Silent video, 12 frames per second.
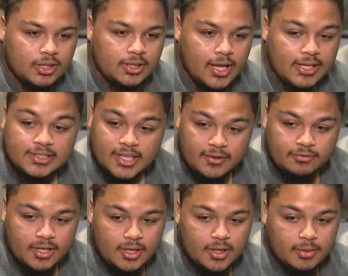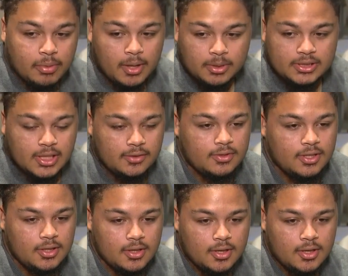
like safety and public safety,